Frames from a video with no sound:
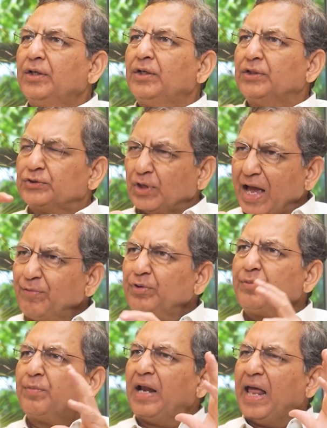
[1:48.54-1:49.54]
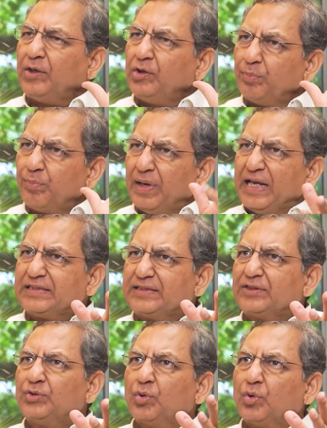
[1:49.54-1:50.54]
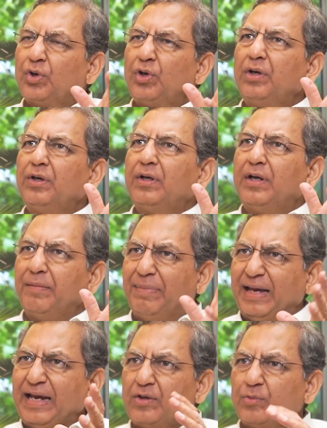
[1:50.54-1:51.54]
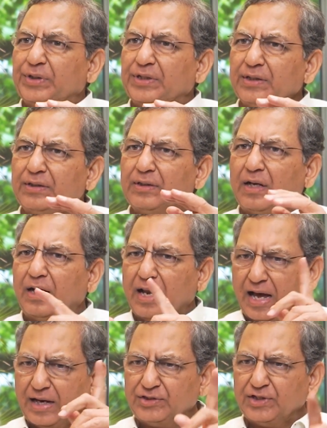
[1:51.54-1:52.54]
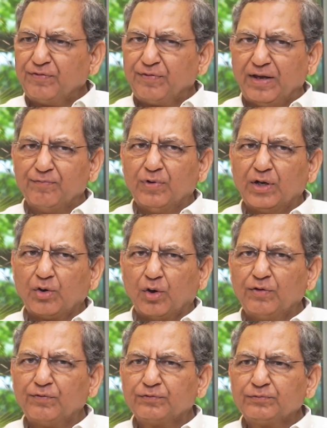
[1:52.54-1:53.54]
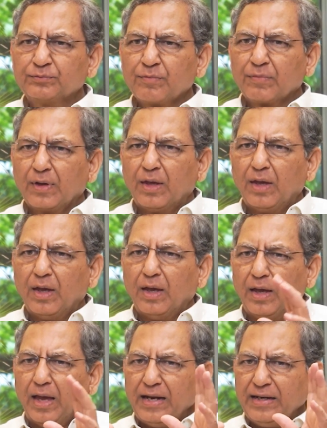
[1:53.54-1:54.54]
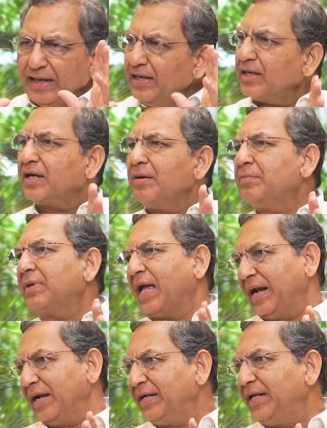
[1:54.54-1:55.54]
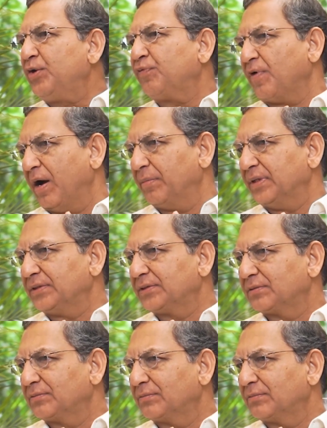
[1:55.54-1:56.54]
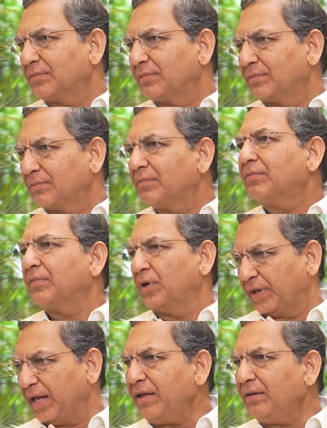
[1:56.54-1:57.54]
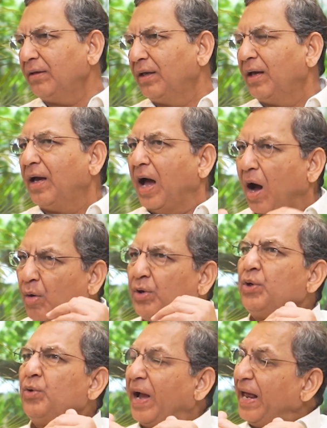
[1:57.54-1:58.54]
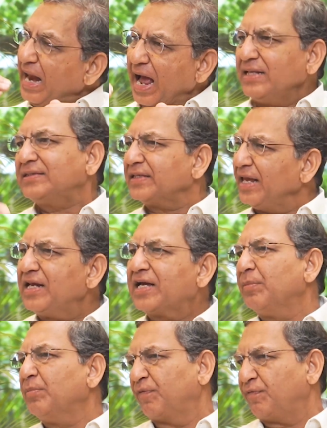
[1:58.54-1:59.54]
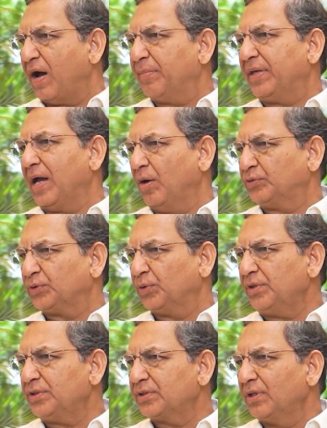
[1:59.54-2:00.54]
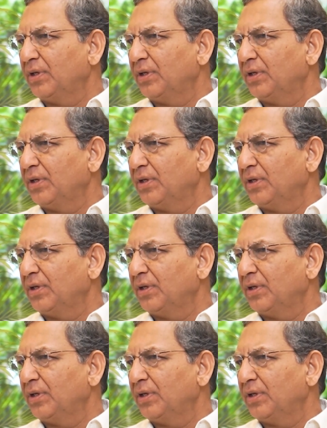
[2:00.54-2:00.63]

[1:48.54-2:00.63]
So I would like to place this whole debate within the larger framework of an income guarantee to farmers. Okay. How do you enhance income of farming households?